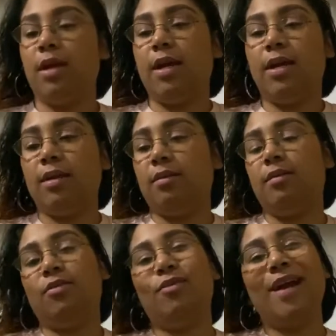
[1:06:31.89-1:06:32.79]

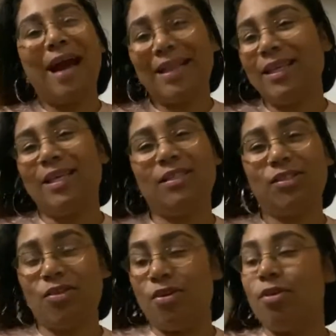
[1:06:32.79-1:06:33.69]
And you got this,
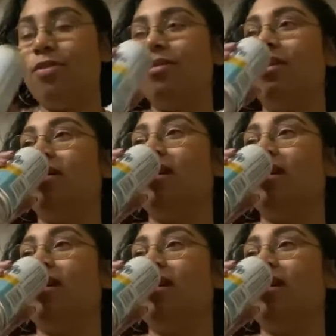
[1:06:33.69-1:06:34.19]
girl.